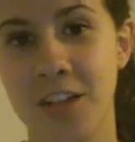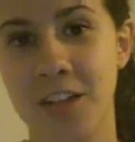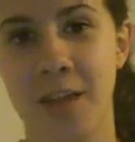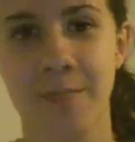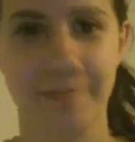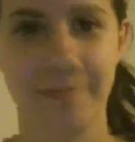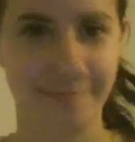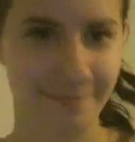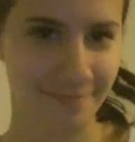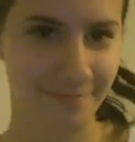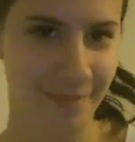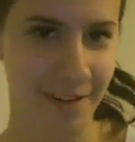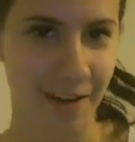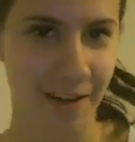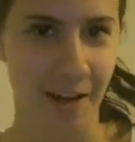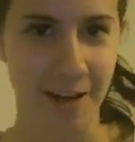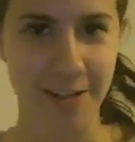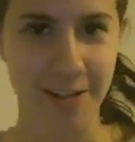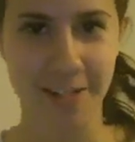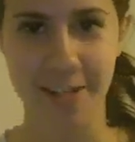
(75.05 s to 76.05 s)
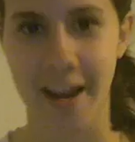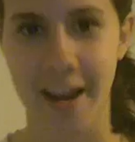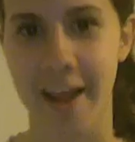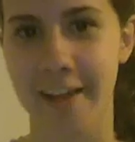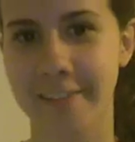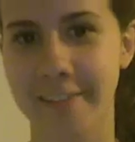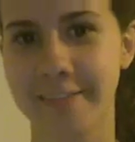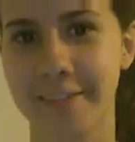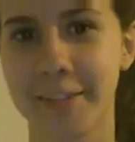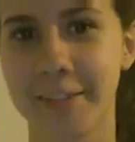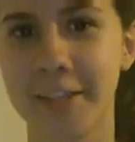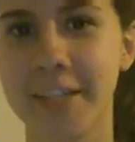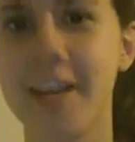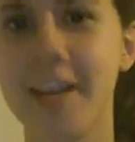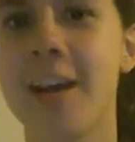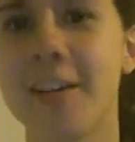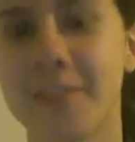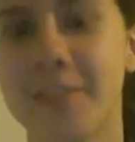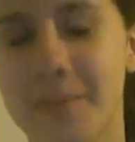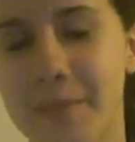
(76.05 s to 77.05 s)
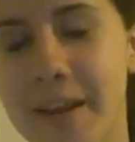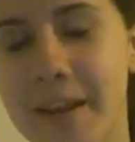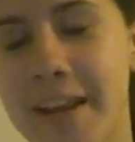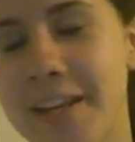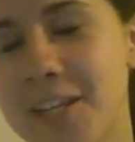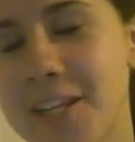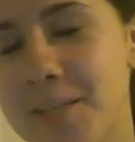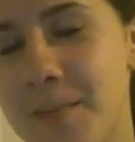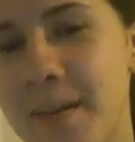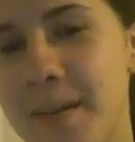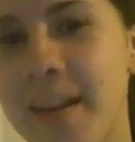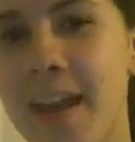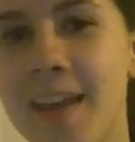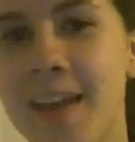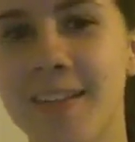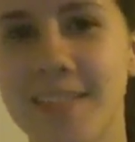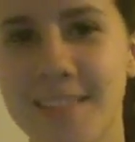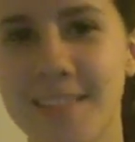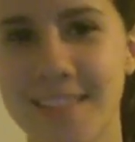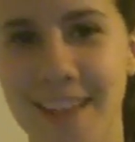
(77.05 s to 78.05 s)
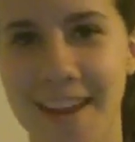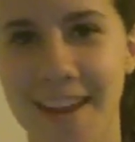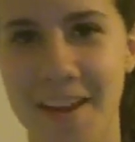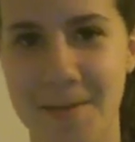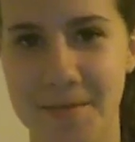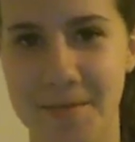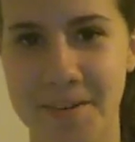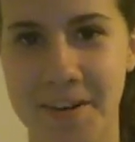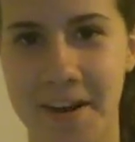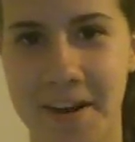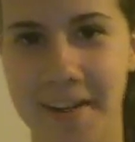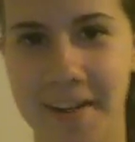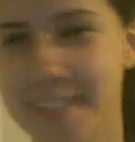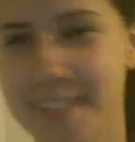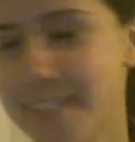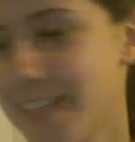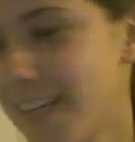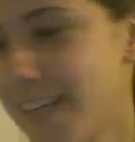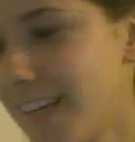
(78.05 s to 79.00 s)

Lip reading: I'm in college. I look young for my age, but yes, I am in college.